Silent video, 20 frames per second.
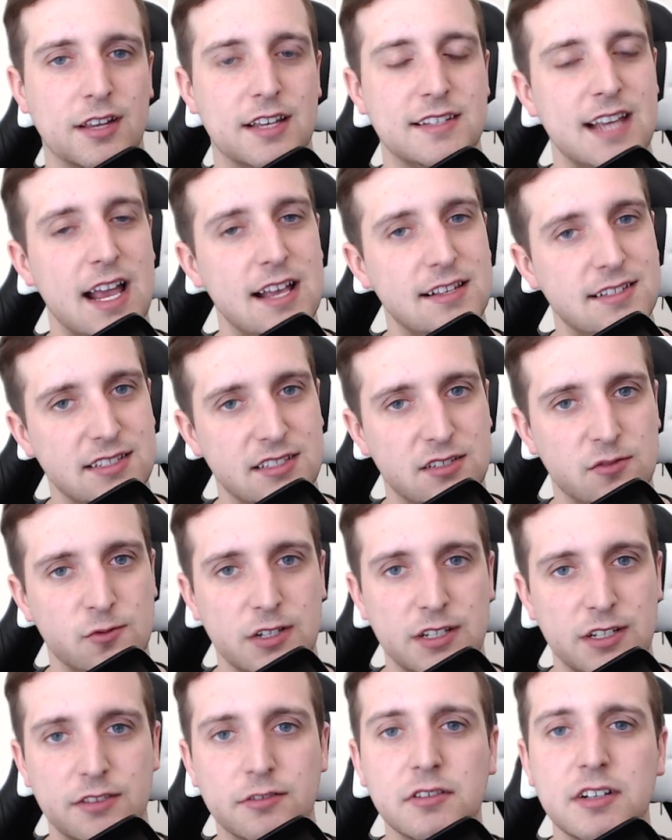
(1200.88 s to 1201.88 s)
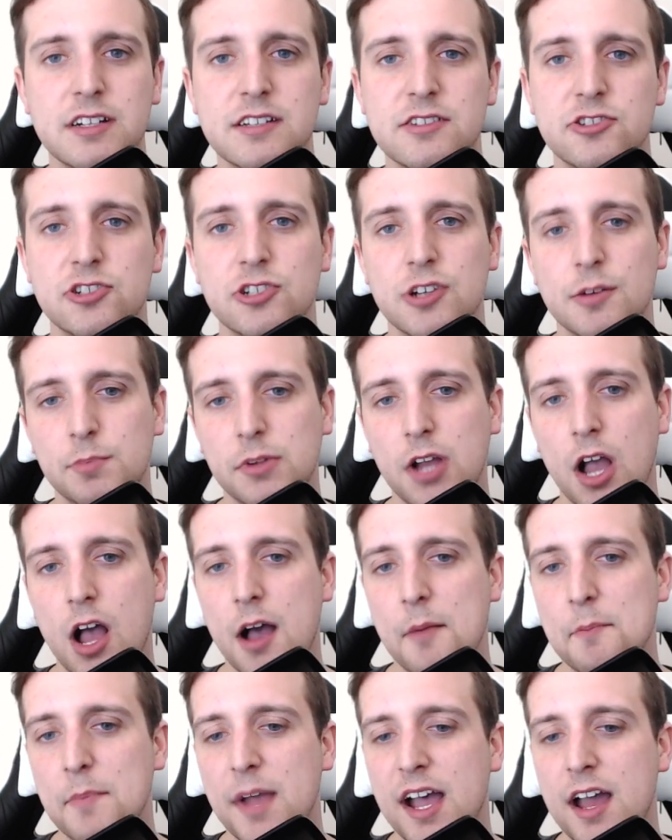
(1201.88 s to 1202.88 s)
Assassin's Creed 3's ship
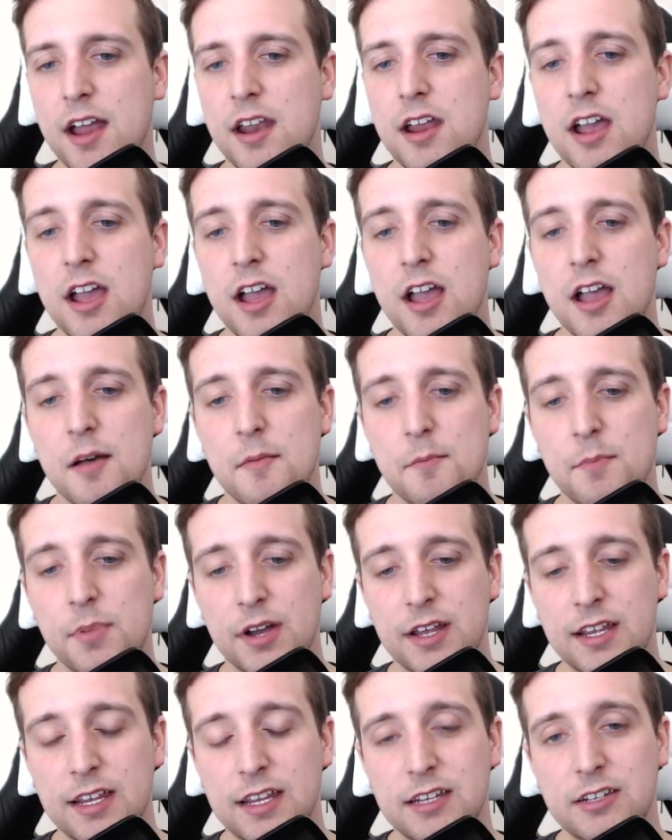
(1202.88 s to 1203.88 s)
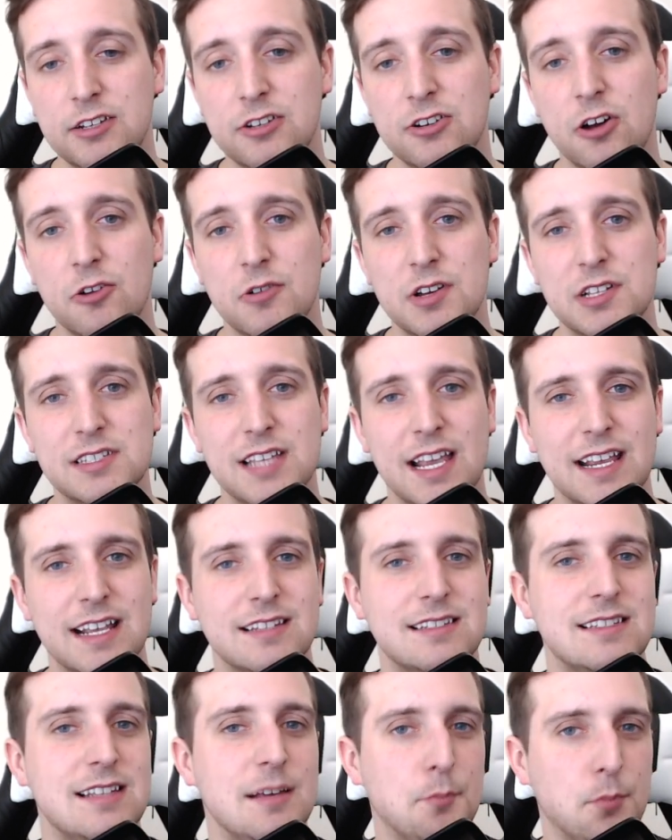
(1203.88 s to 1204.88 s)
combat, but it's like a
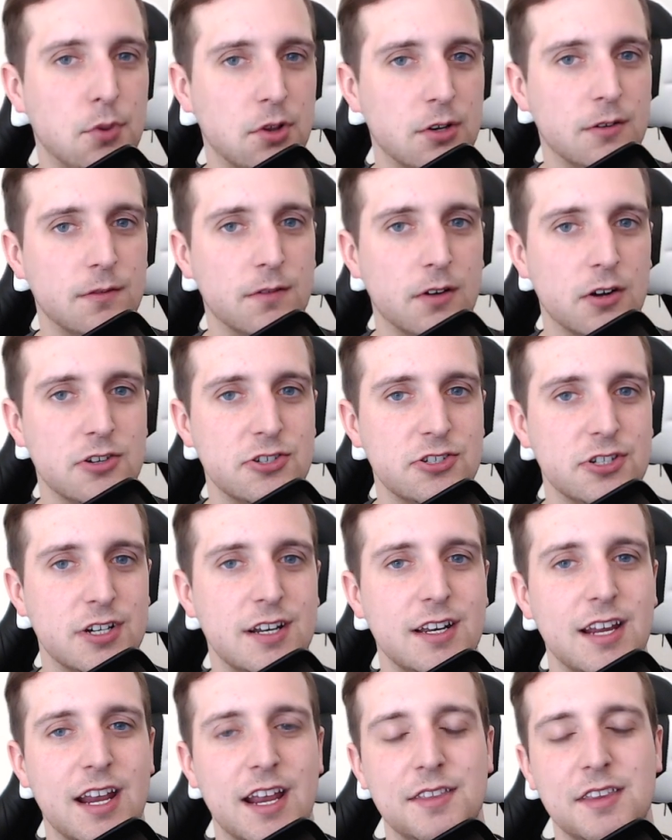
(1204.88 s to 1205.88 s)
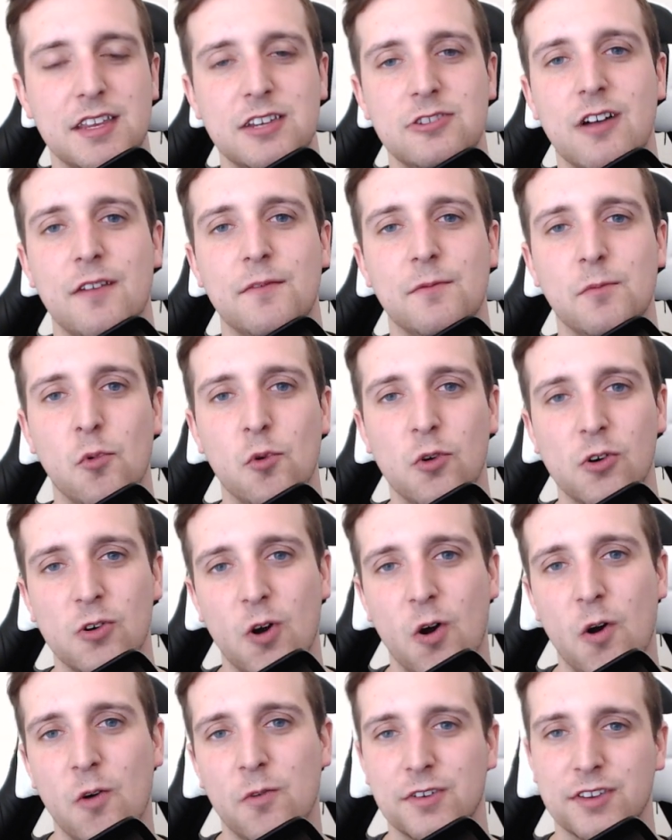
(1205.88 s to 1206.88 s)
simpler version, and then you have more
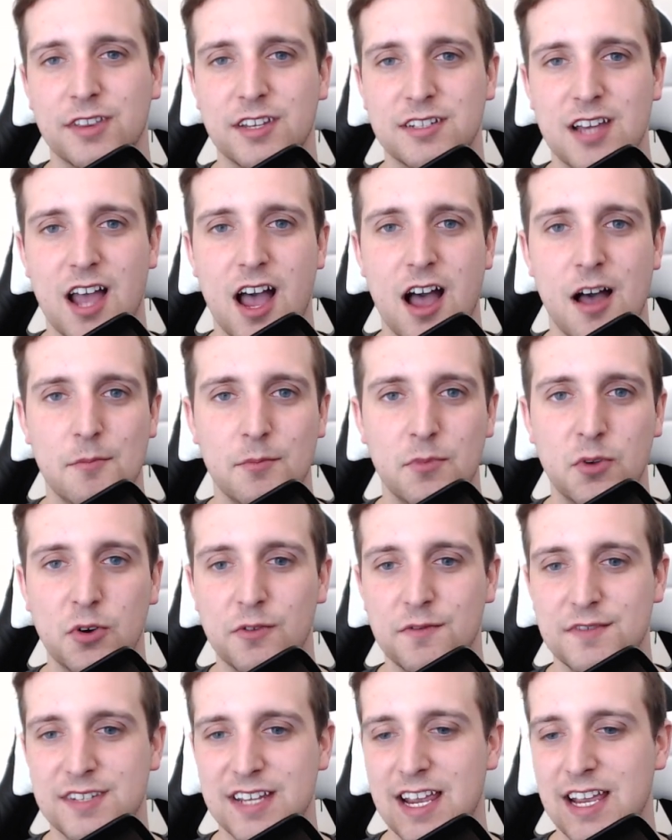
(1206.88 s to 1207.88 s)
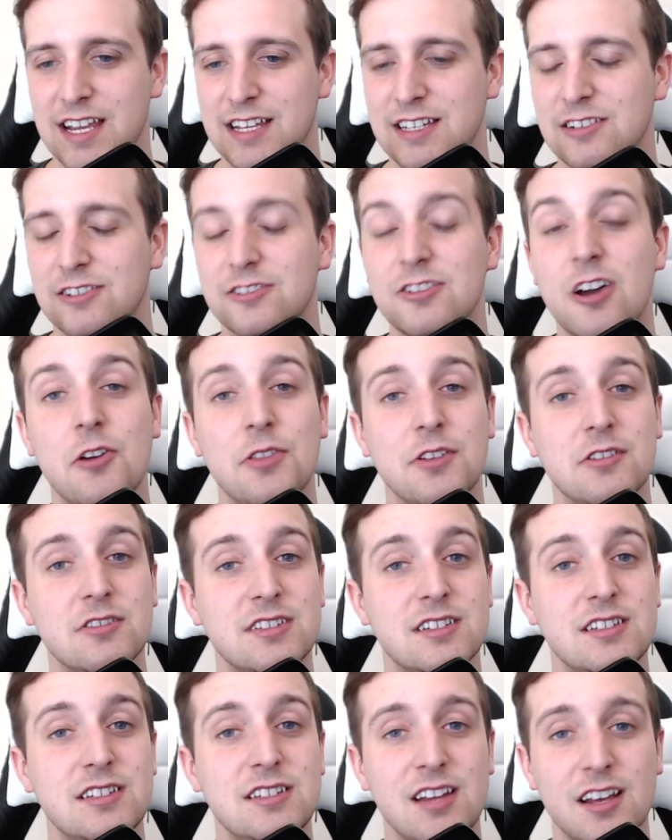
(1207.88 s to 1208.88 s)
over the top moves. And
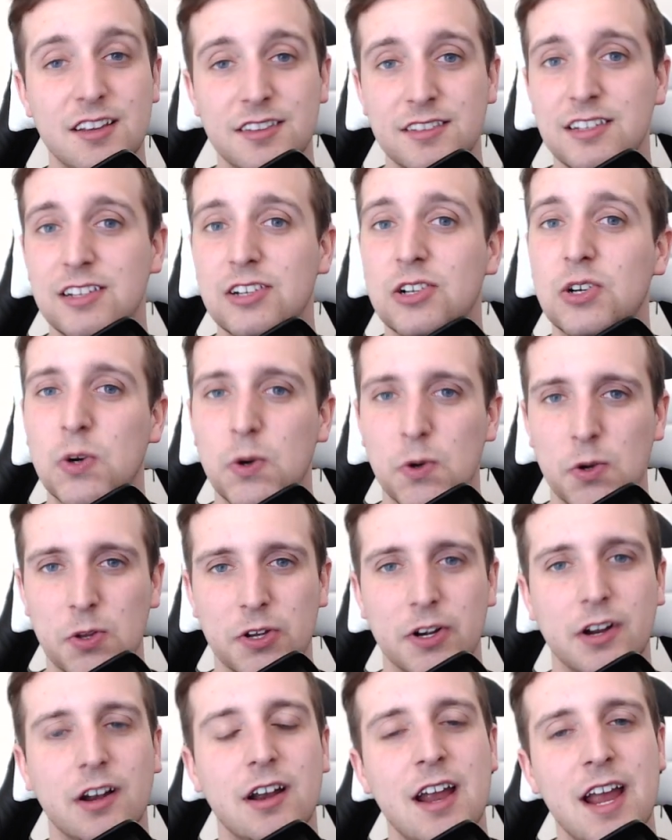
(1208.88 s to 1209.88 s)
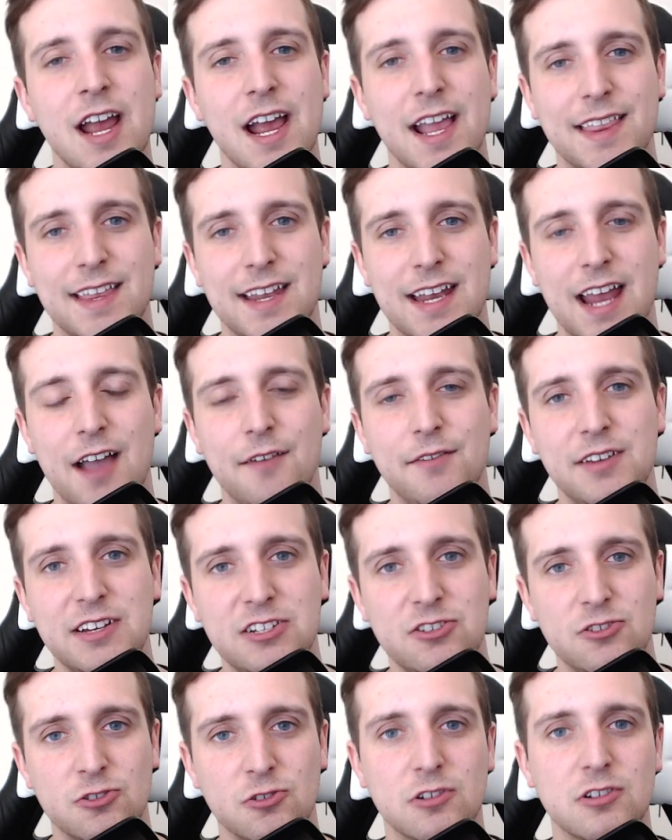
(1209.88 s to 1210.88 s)
there's nothing cooler than
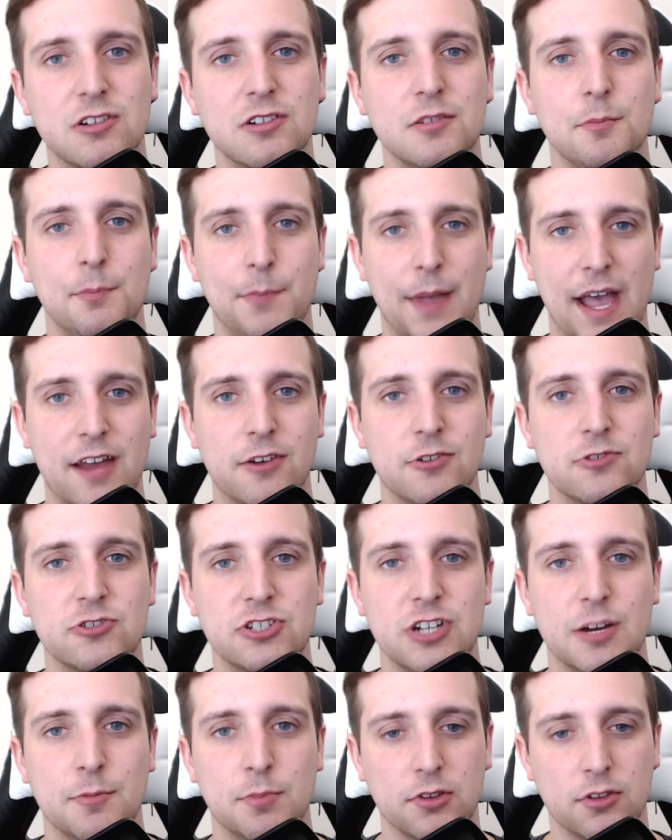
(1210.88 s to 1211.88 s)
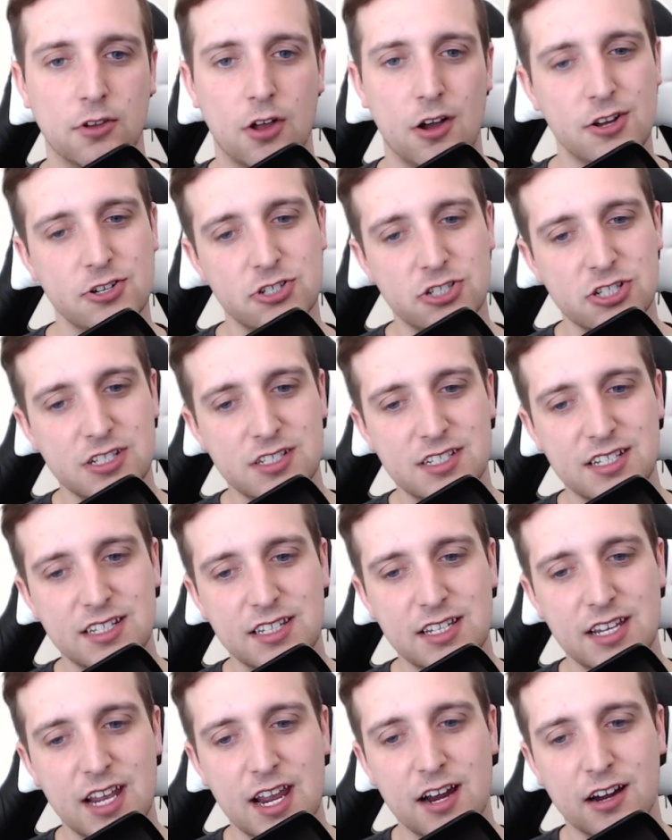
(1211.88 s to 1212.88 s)
having your battleship launch into
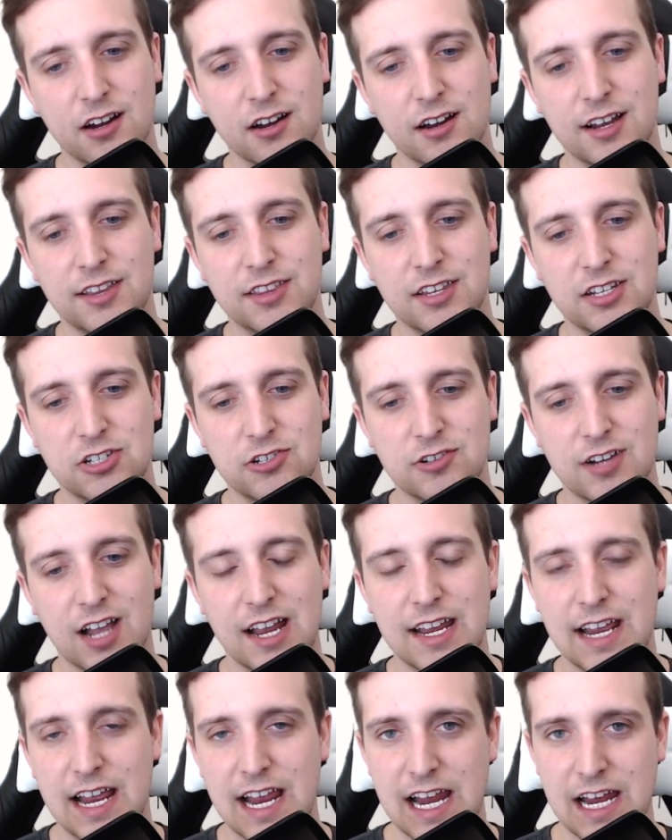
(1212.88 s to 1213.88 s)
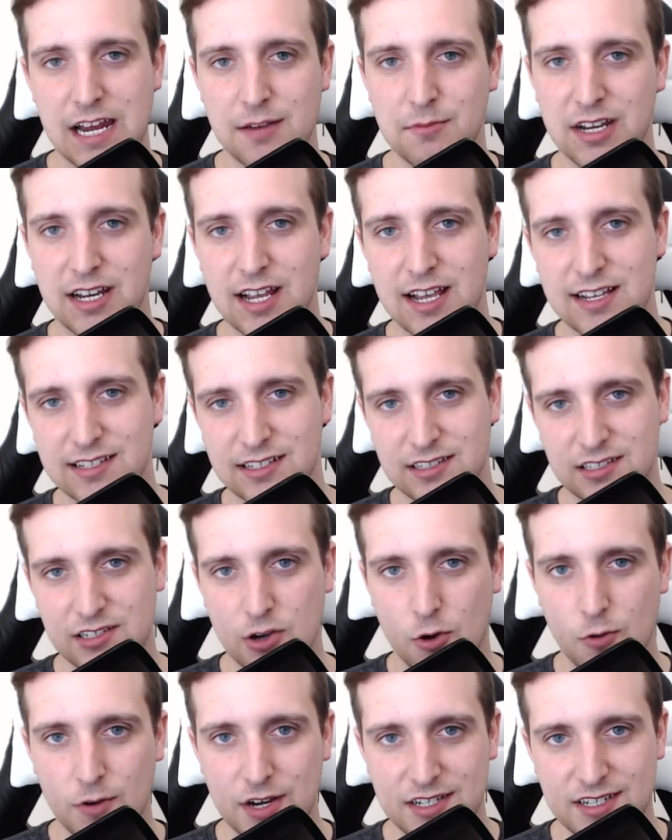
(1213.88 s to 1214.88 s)
the air, and then you kind of aim it as it's
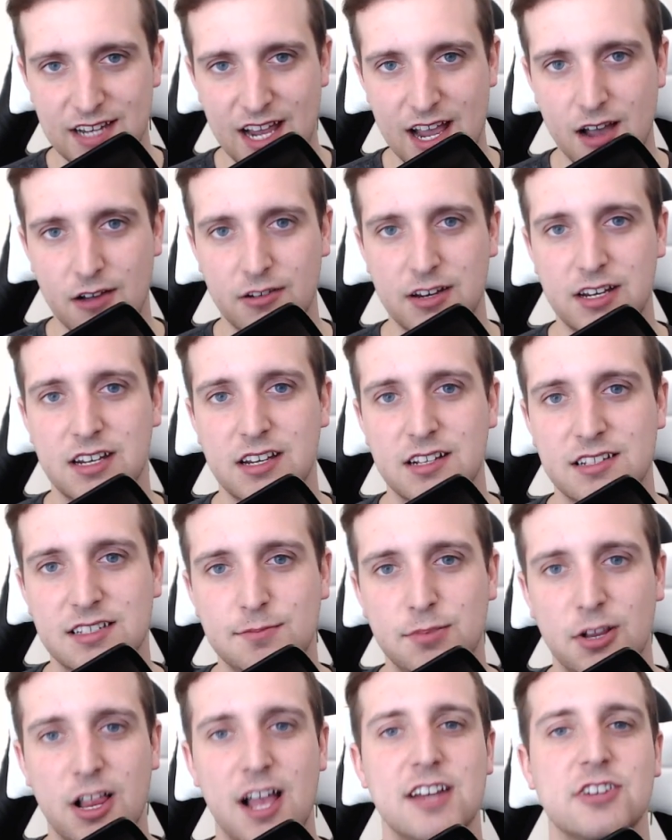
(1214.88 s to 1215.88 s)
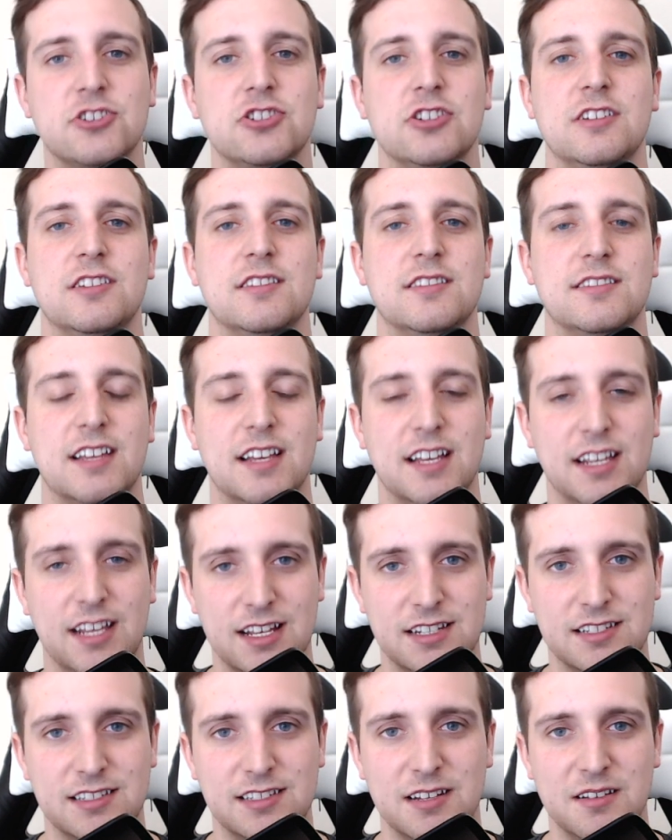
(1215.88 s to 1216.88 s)
going down and it splashes
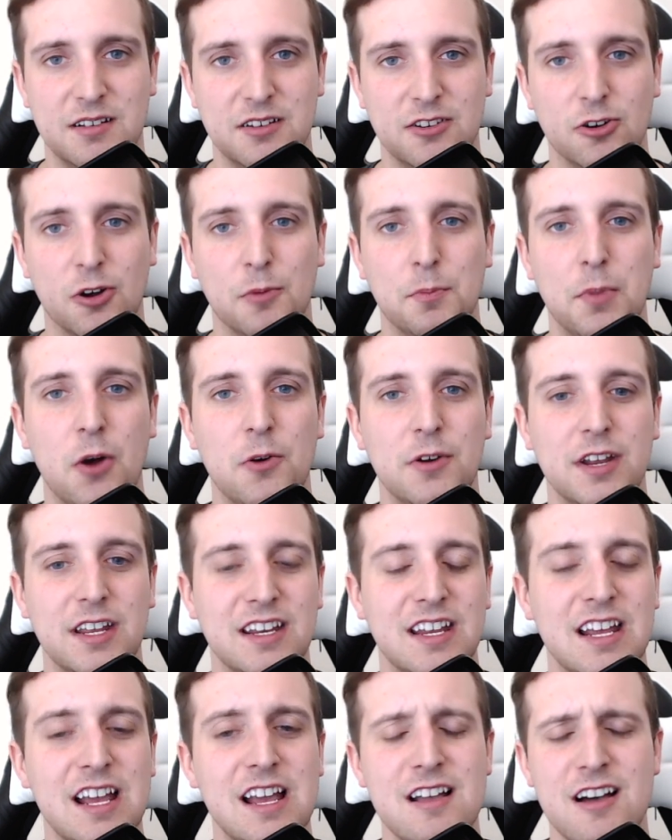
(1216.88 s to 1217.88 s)
against your opponent.